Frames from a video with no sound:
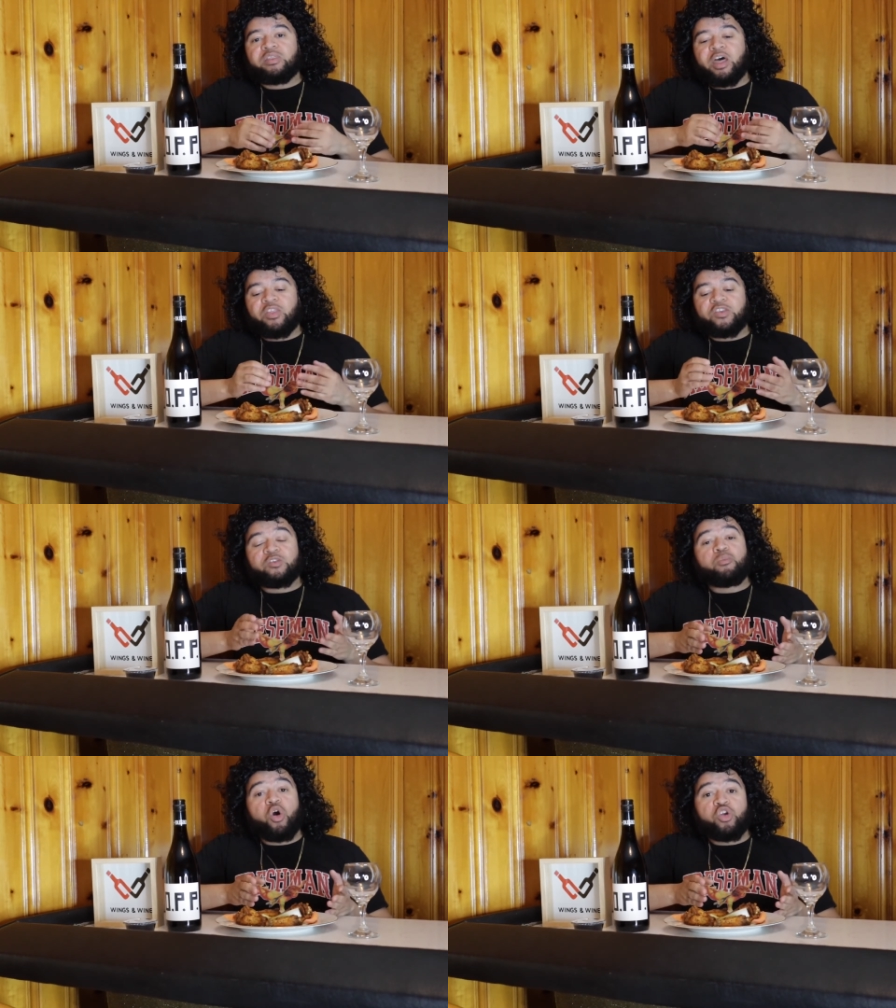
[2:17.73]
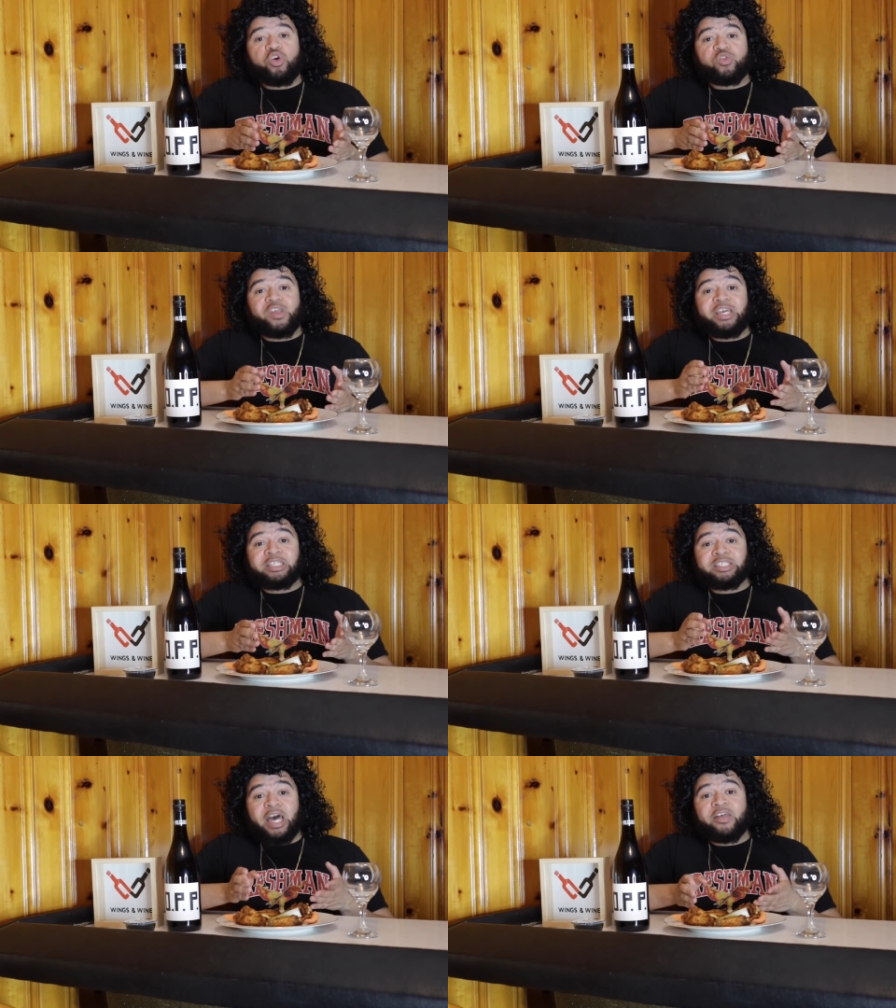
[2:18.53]
Now, this is Mario's
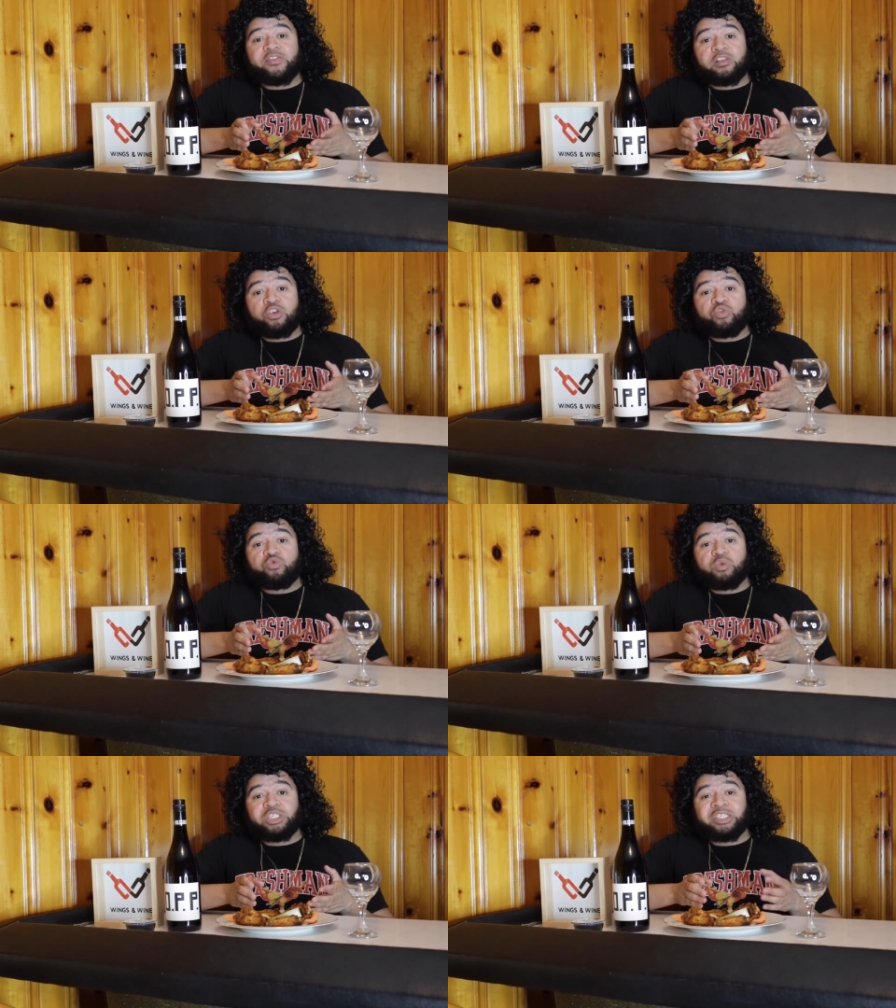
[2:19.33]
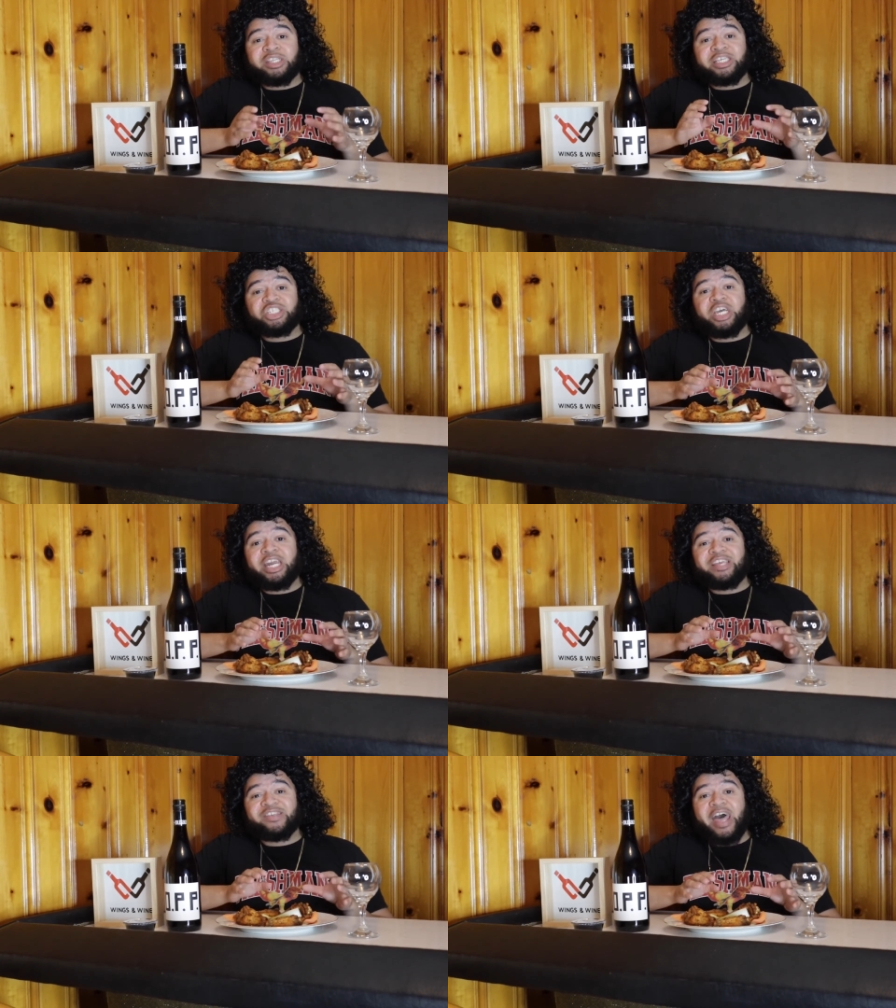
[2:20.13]
East Side Saloon, which is in the
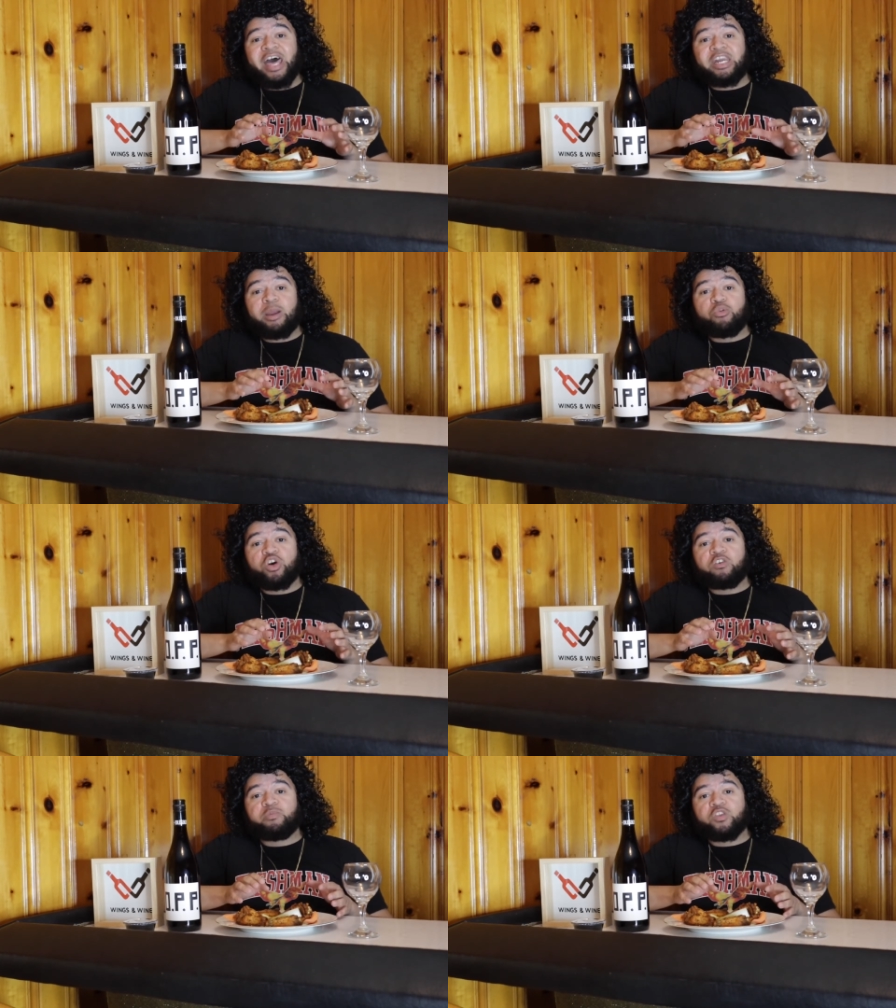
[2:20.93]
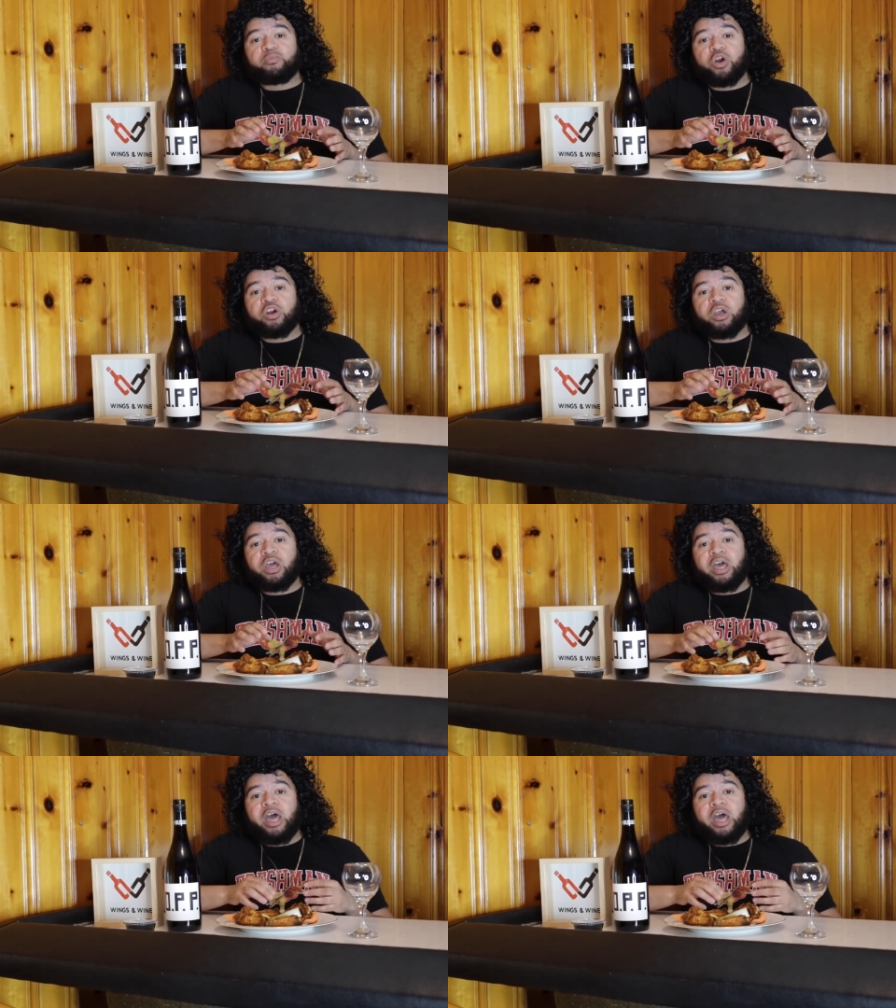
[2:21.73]
Shady Side neighborhood of Pittsburgh.